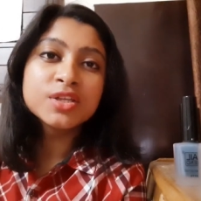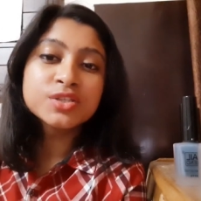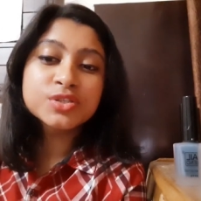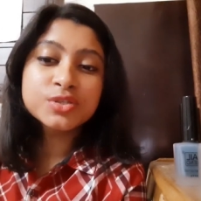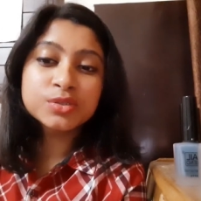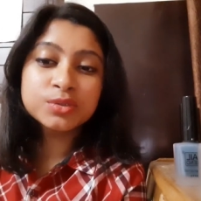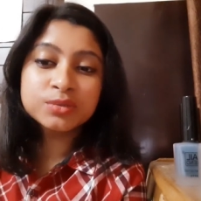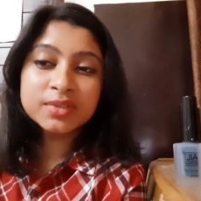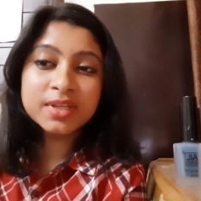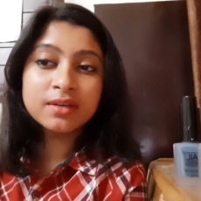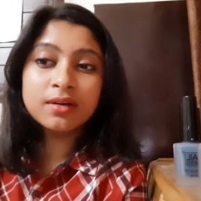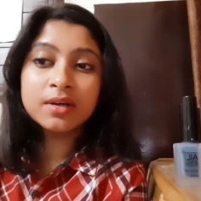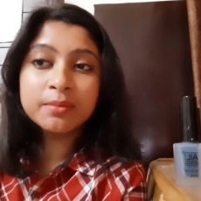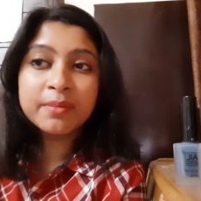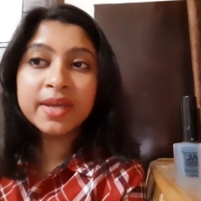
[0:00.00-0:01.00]
So
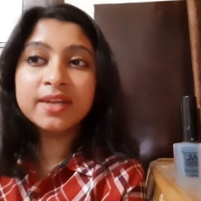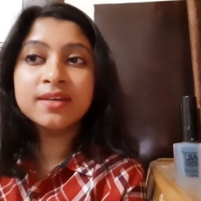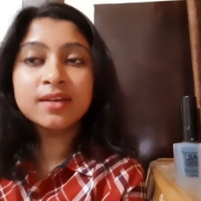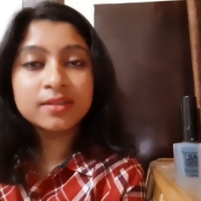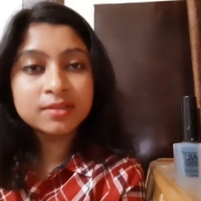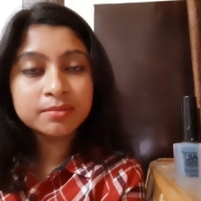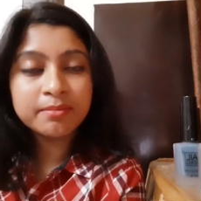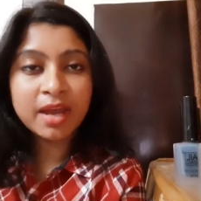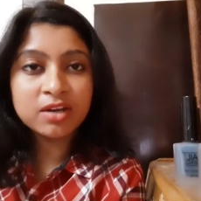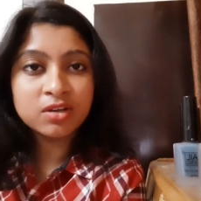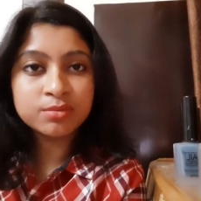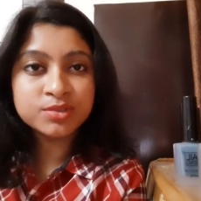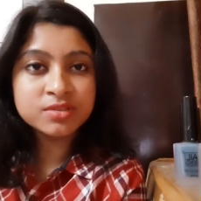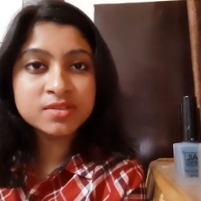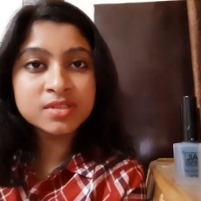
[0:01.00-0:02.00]
there are many other matte
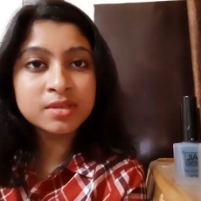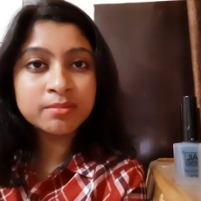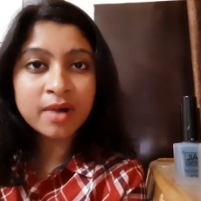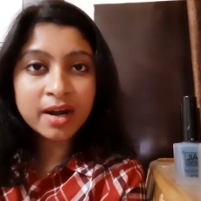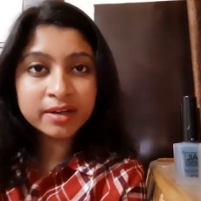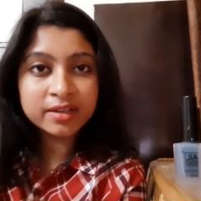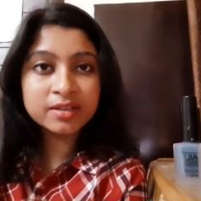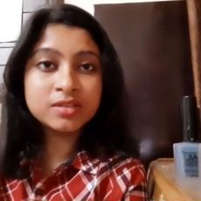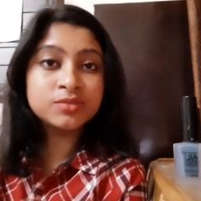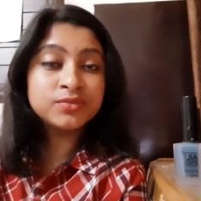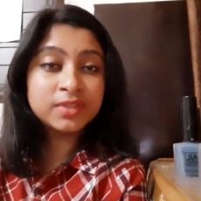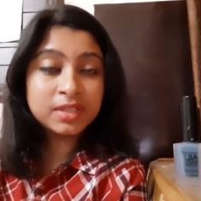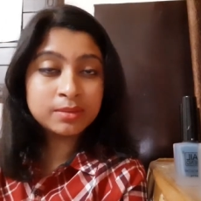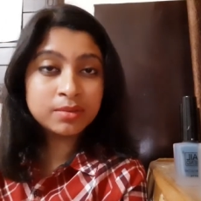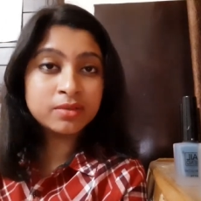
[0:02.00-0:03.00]
options in the market
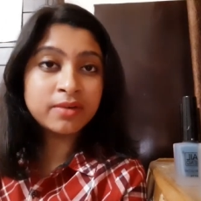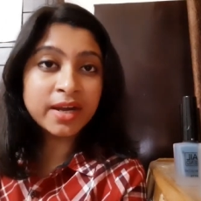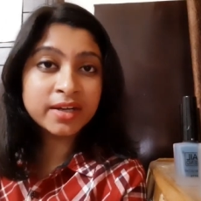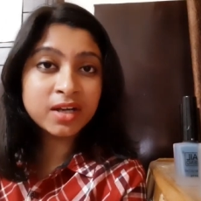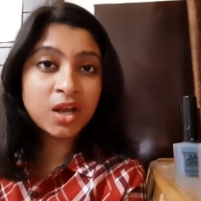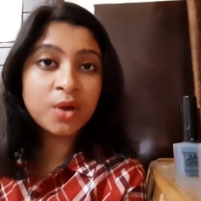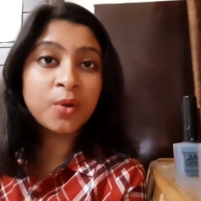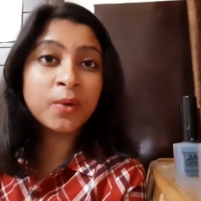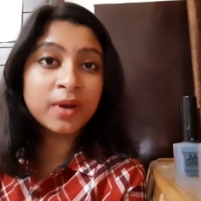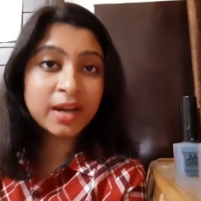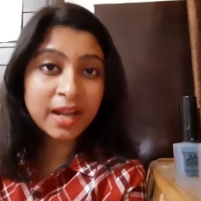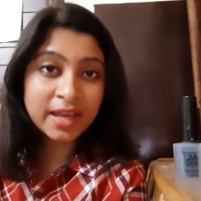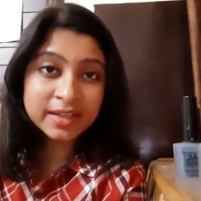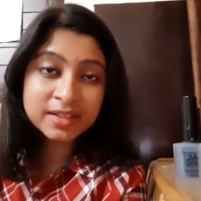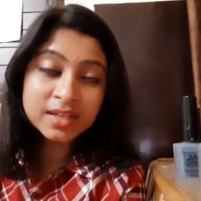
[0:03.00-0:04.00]
available right now
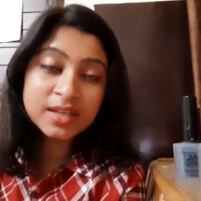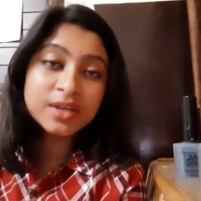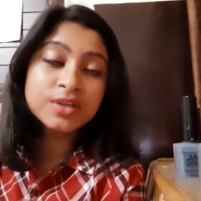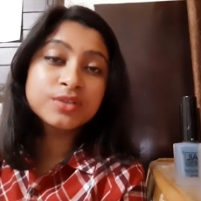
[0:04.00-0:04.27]
online.